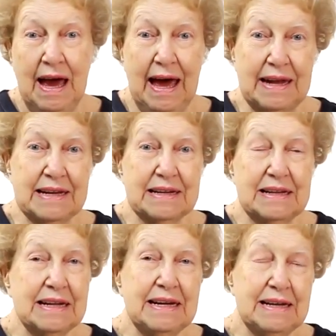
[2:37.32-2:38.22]
And it
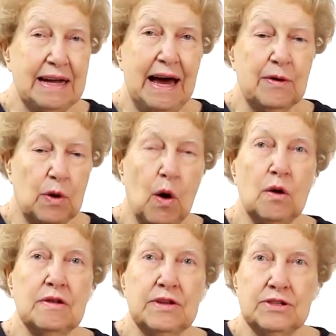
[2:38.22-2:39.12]
cleaned out
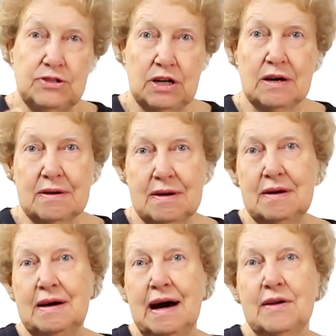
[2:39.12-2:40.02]
all of the junk
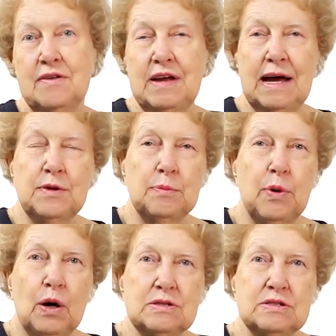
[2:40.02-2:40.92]
out of the other
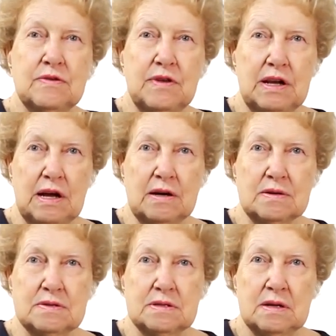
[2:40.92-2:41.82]
parts of the
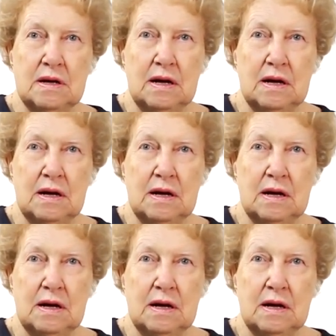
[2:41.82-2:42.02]
lungs.